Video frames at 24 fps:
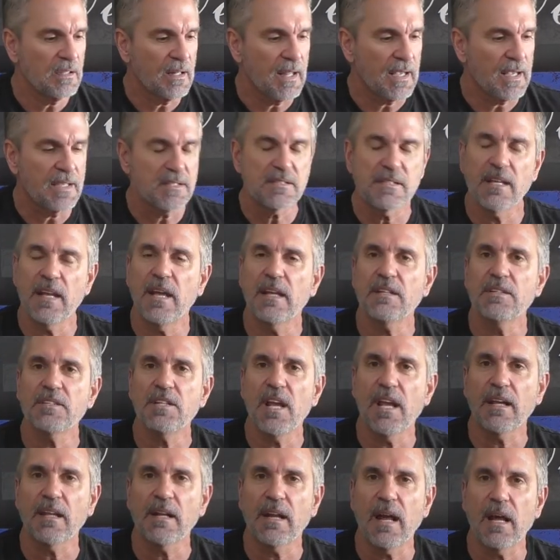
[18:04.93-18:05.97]
Like I said,
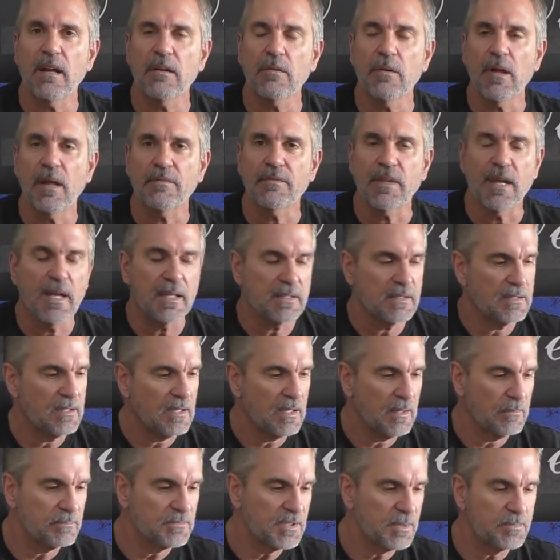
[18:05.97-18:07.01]
check it out. I've got
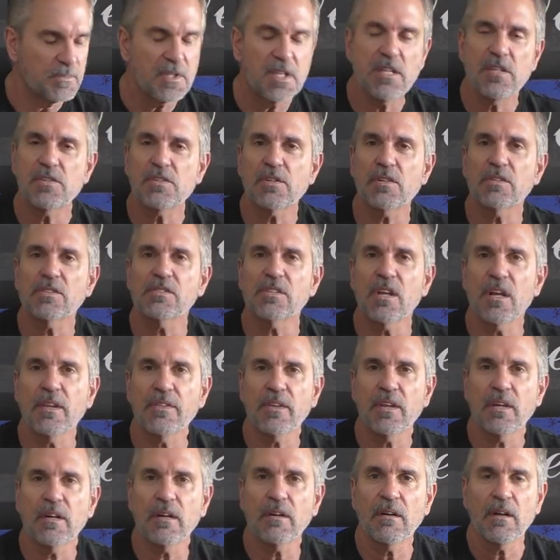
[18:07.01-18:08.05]
some t-shirts on
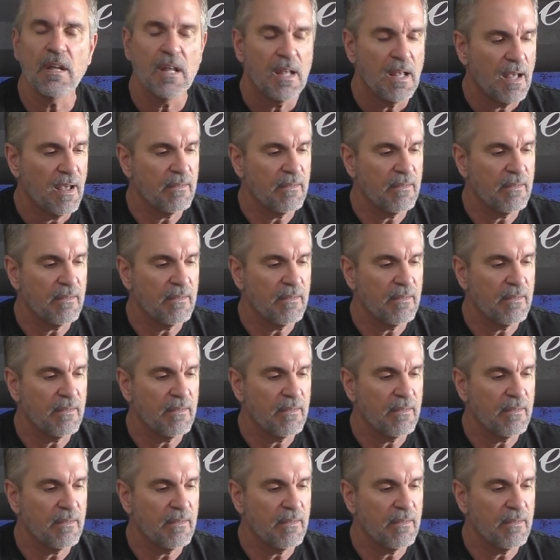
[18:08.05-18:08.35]
there.